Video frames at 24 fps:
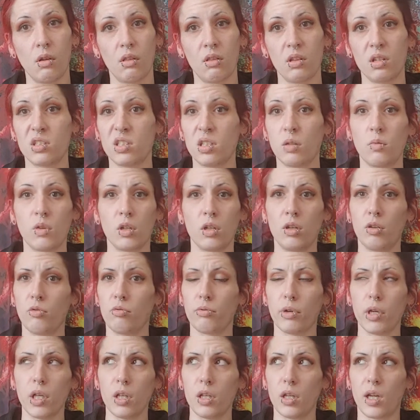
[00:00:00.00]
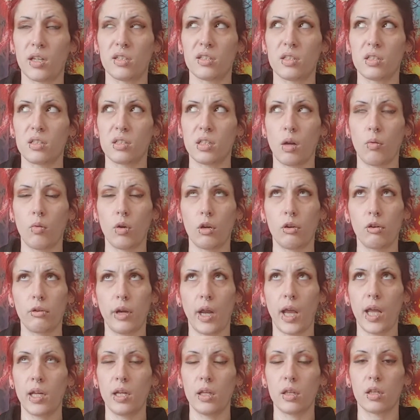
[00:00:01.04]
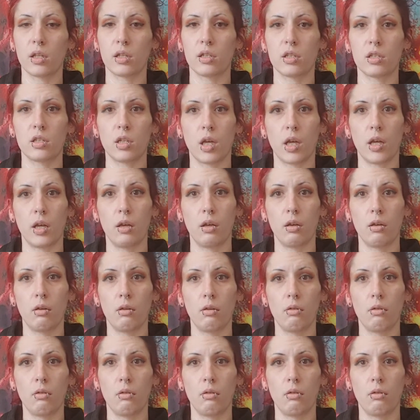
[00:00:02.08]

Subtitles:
Than someone who realizes that we're creating this shit.